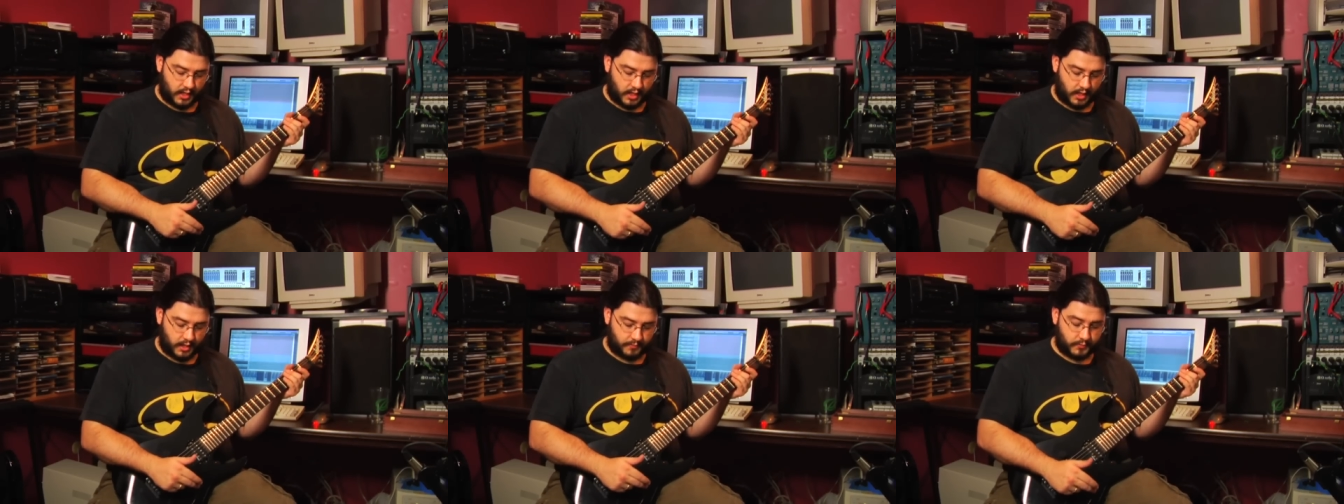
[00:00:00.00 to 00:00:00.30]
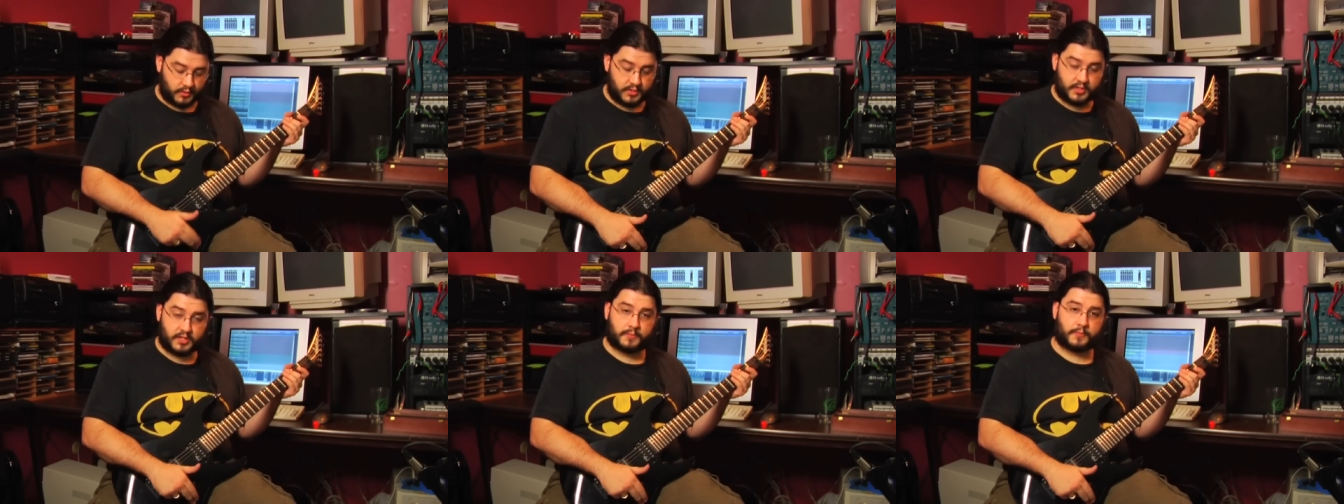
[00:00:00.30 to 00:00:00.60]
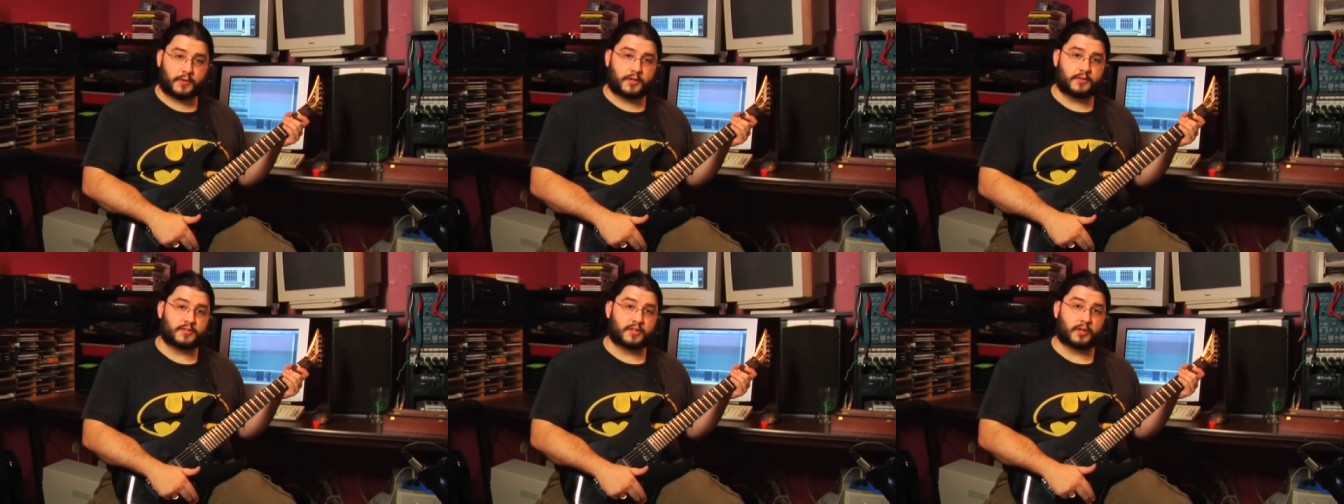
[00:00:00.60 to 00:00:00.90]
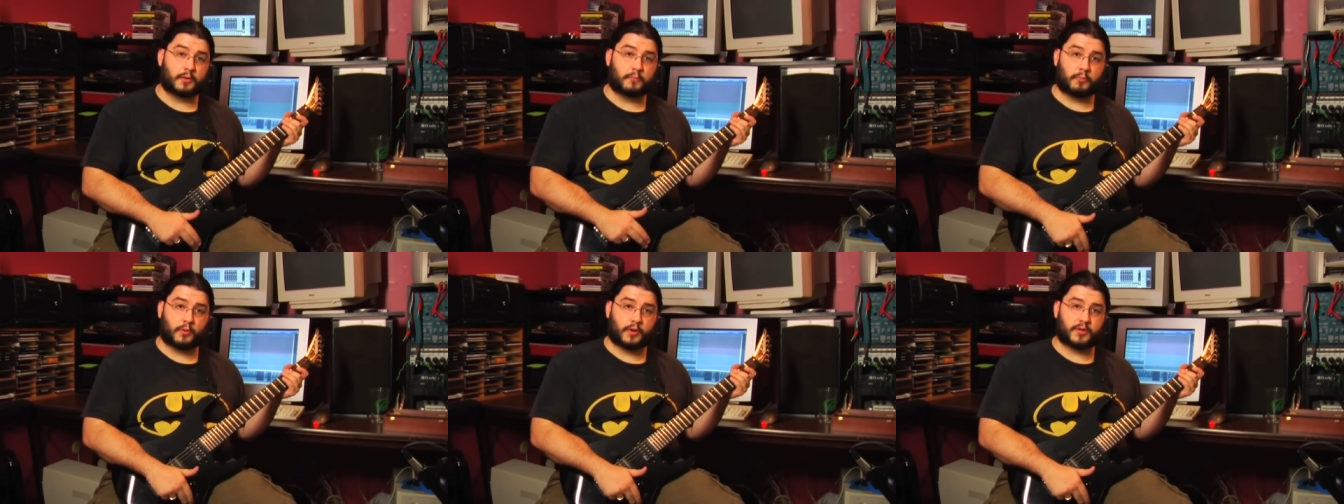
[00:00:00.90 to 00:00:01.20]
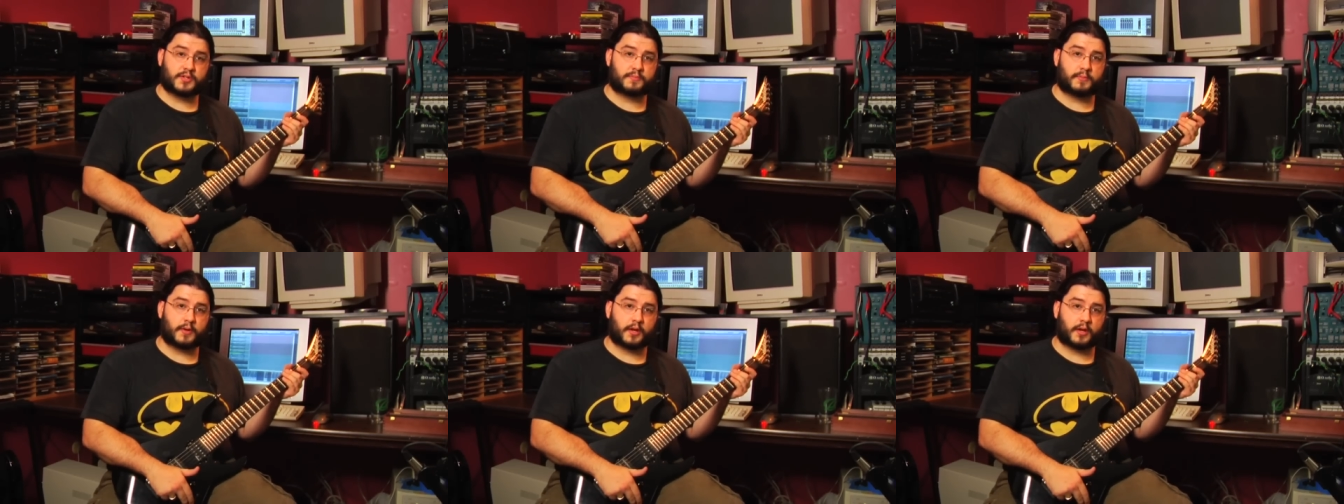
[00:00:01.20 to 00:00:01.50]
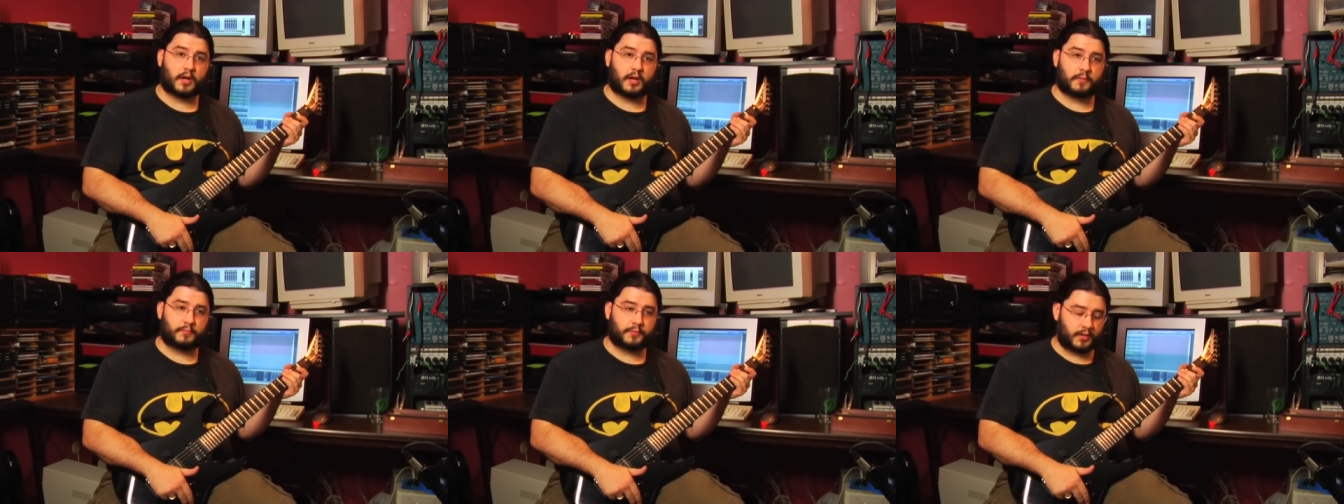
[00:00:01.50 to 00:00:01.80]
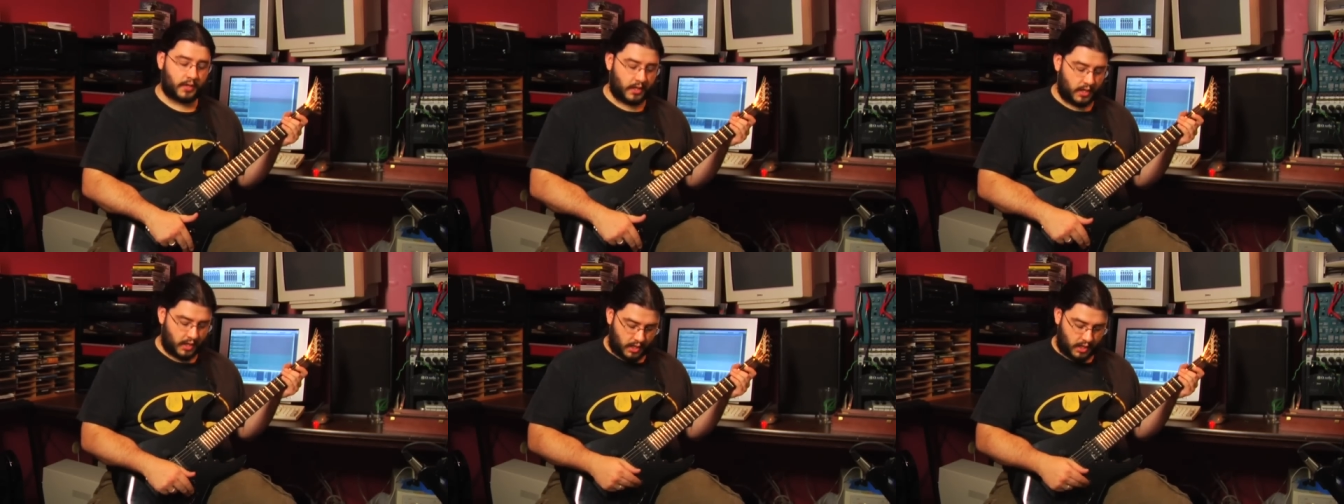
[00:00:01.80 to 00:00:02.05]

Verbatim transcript: um, usually by using your bridge pickup